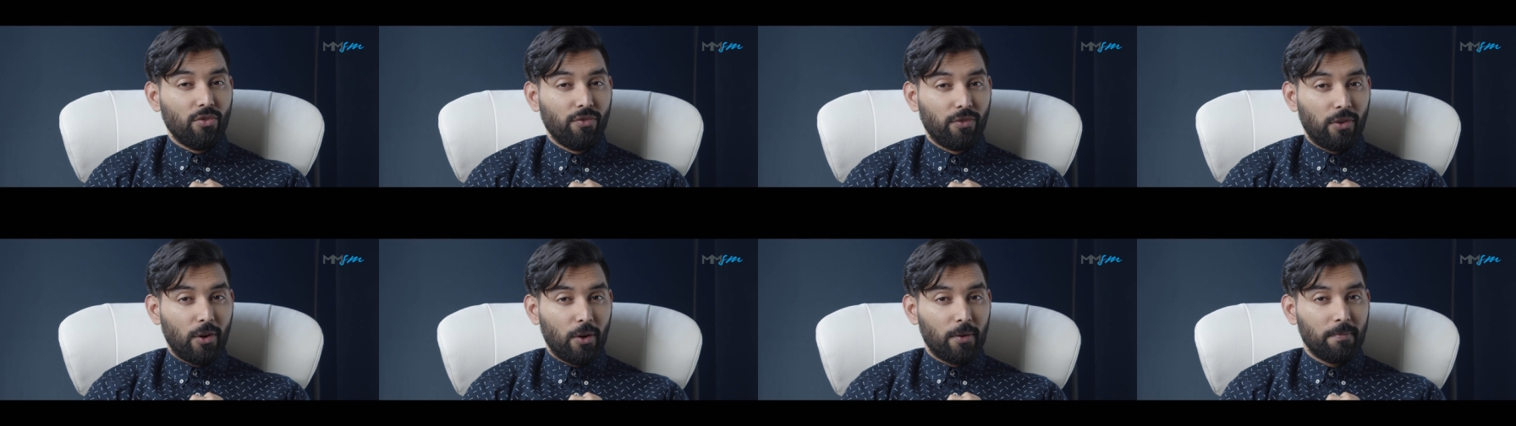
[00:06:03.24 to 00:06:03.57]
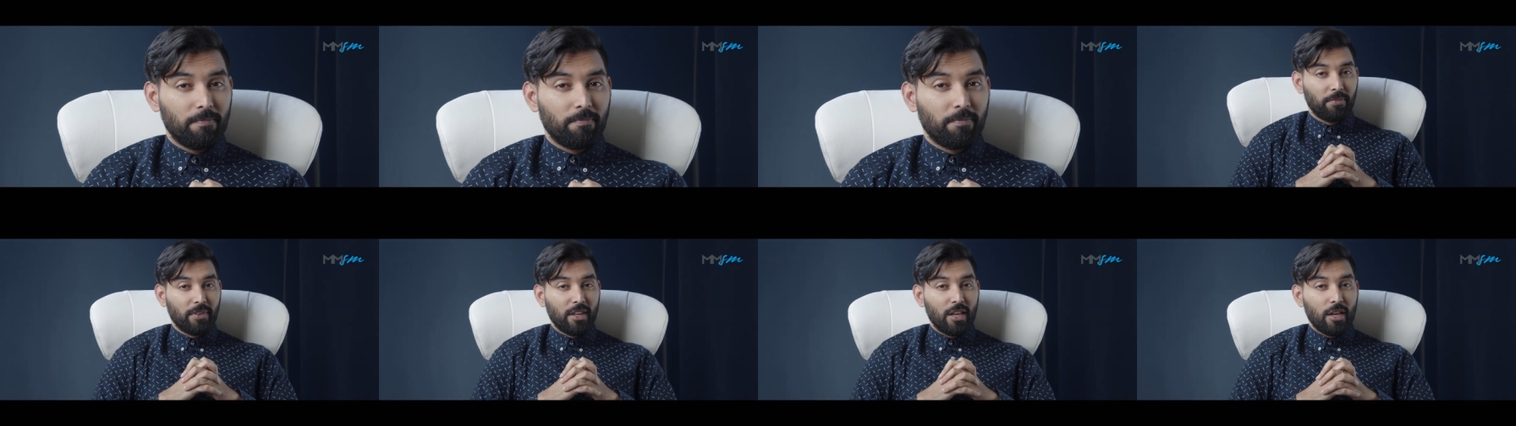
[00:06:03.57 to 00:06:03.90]
for.
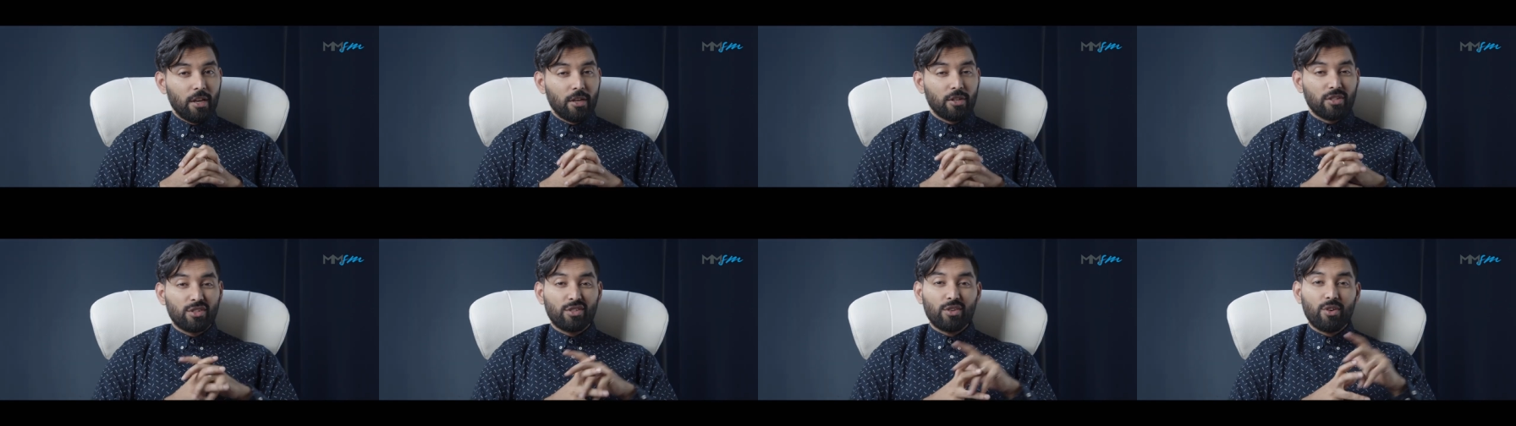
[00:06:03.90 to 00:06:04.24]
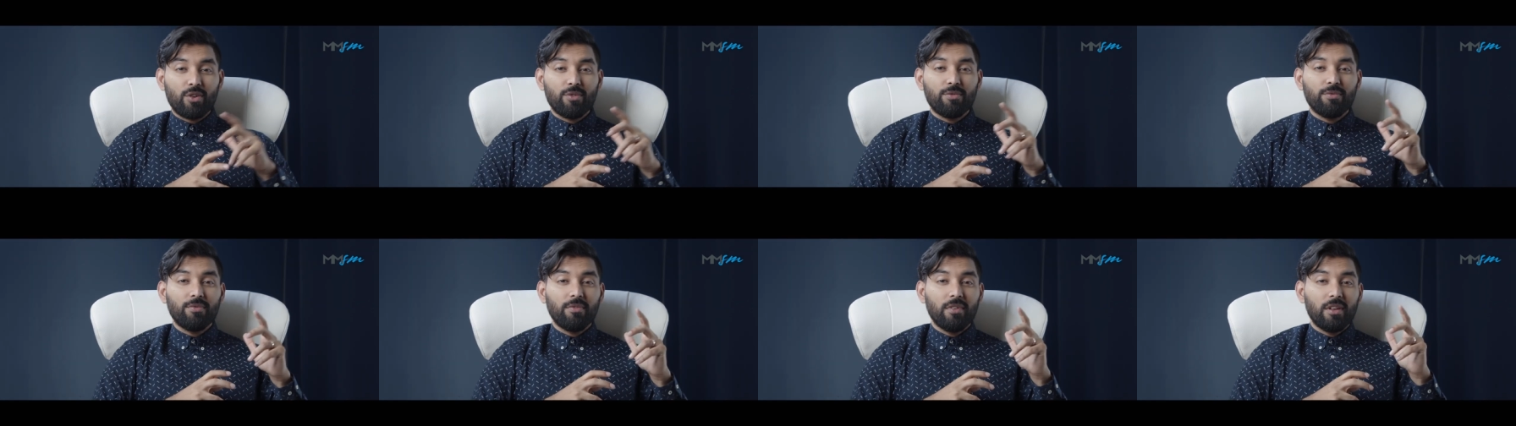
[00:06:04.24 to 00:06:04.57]

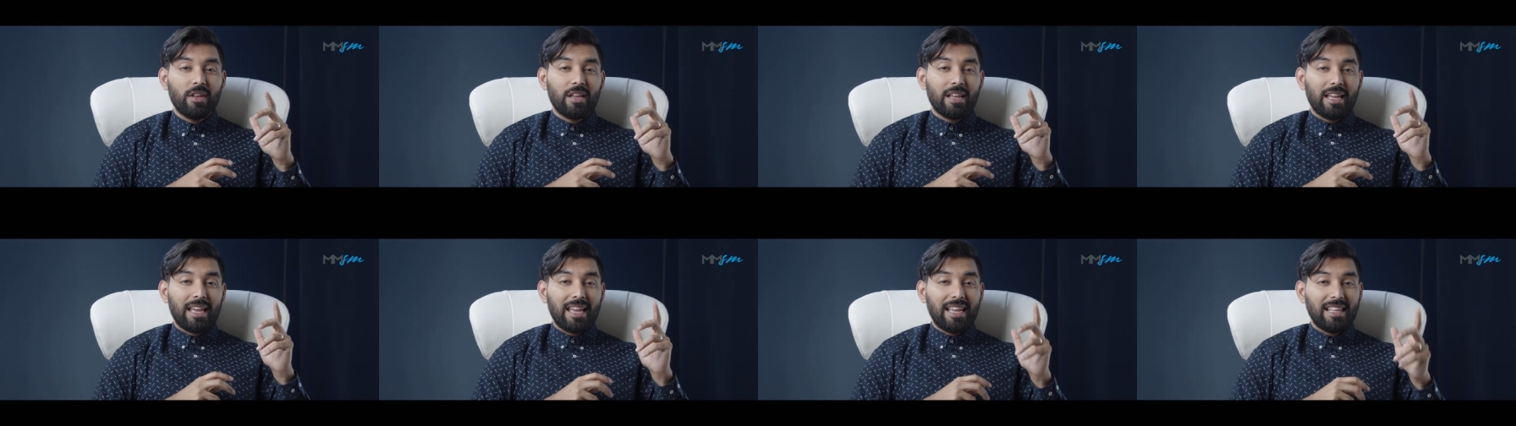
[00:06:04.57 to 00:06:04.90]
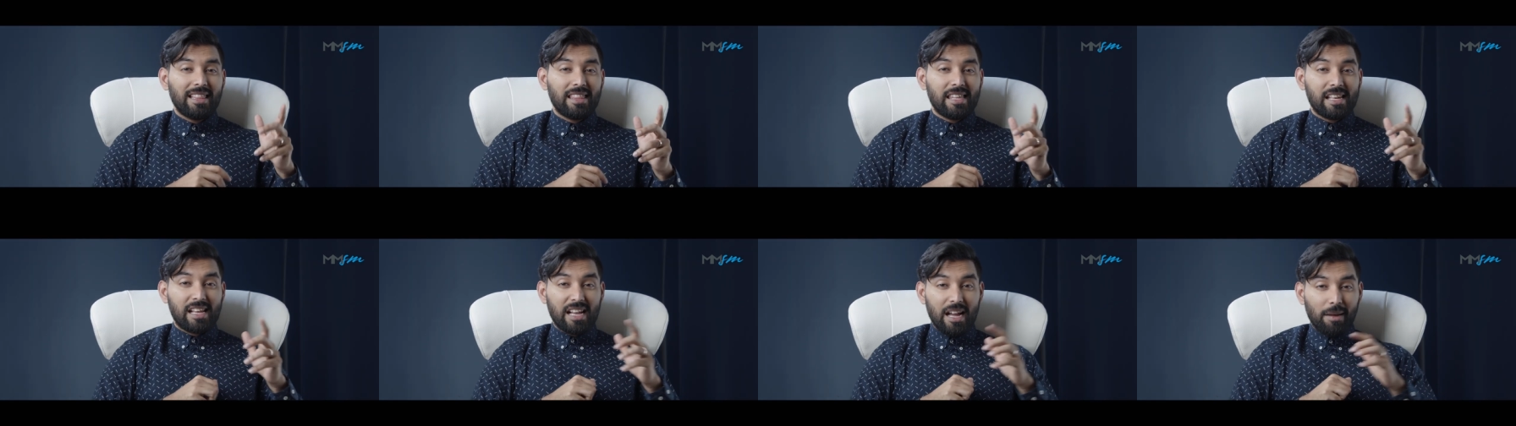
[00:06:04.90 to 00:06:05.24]
So
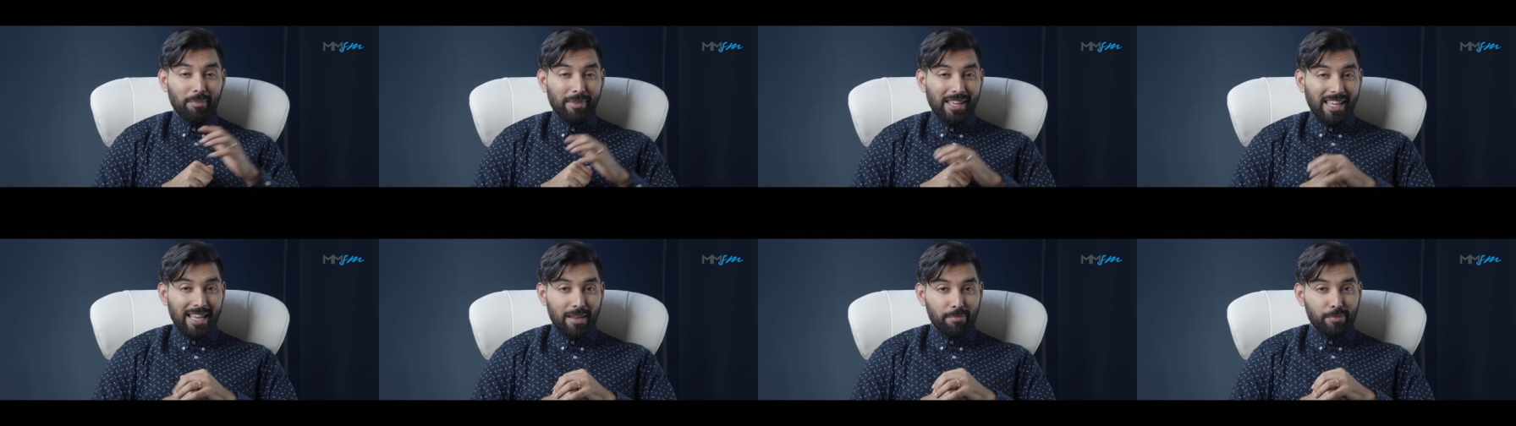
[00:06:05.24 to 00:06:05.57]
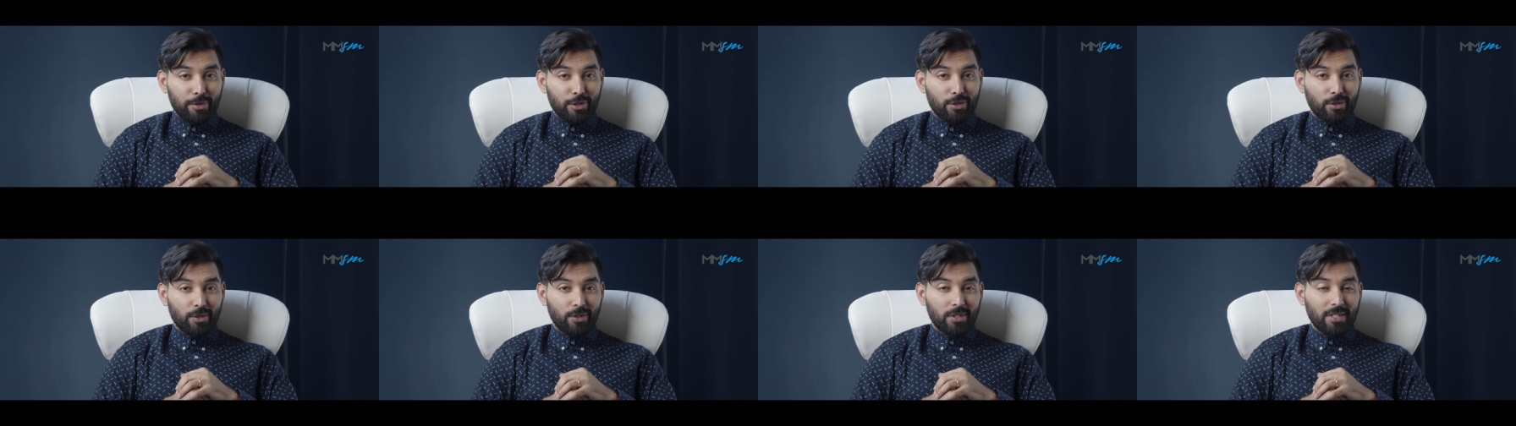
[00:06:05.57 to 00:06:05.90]
in the coming
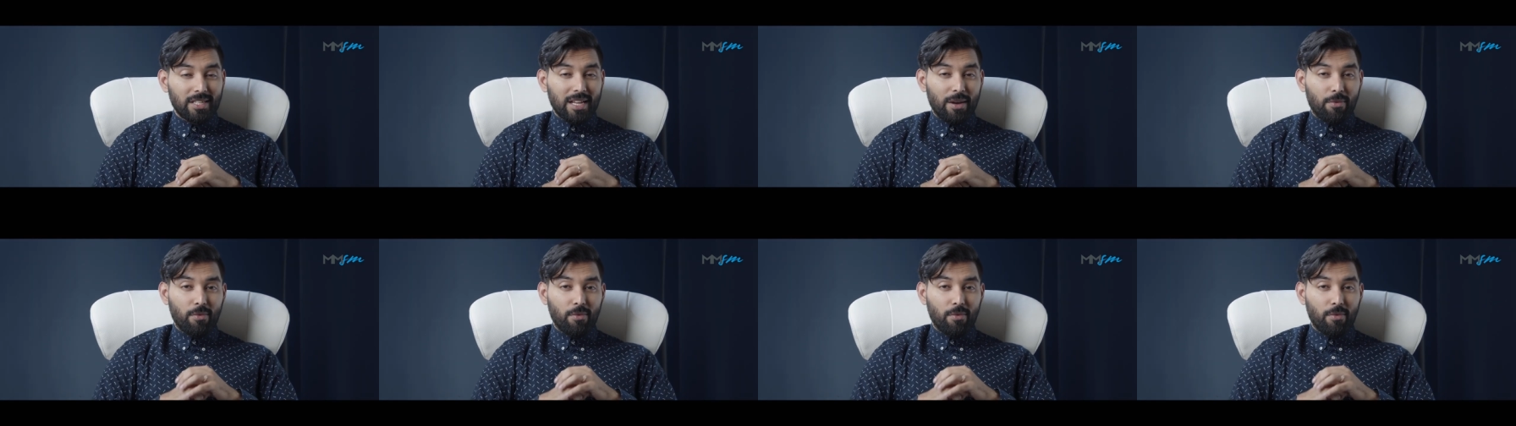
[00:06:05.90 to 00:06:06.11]
episodes,